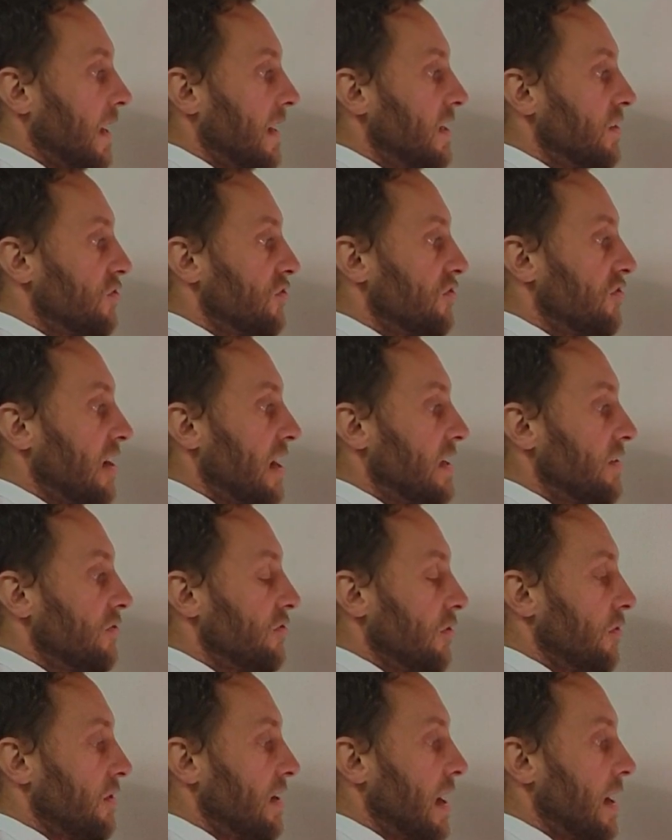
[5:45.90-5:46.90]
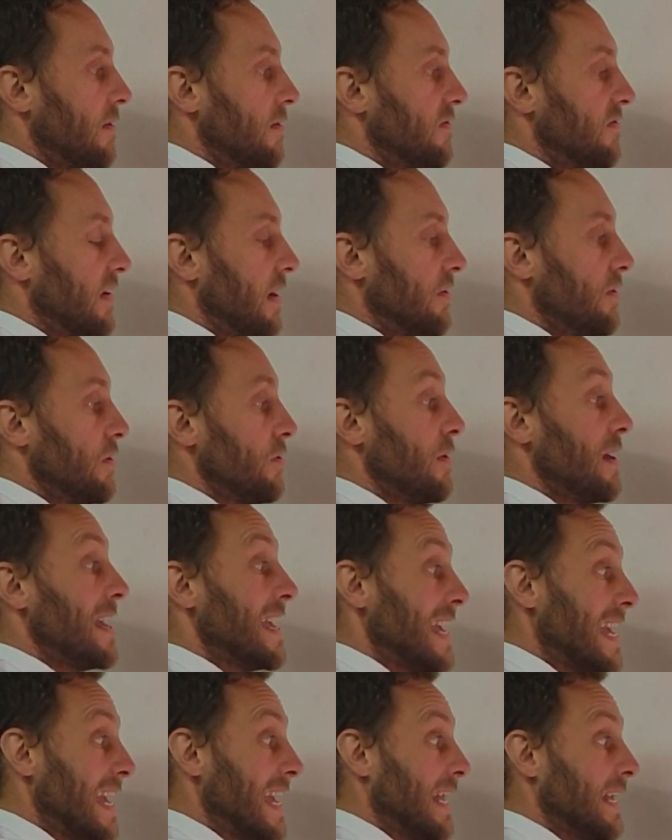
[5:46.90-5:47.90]
exchanged or carried value
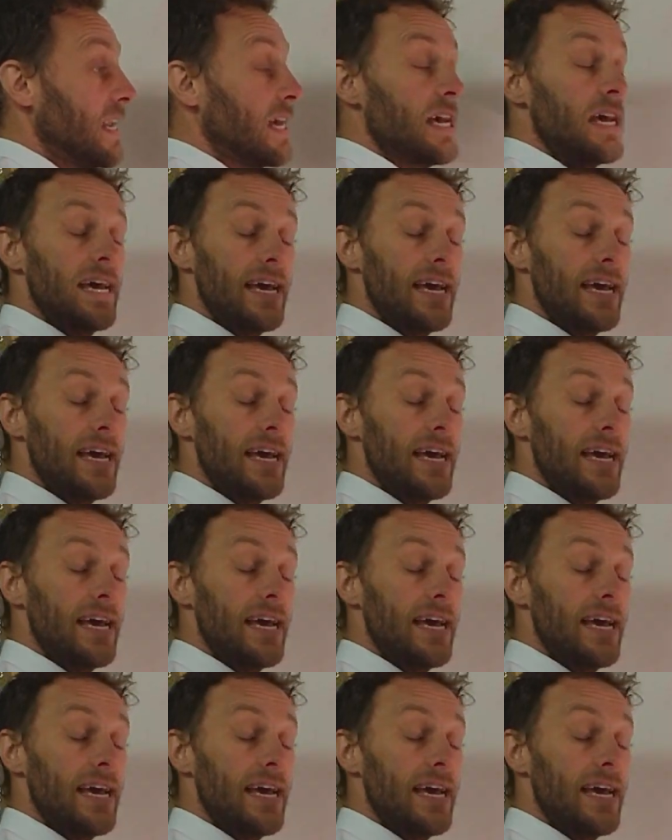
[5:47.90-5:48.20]
in,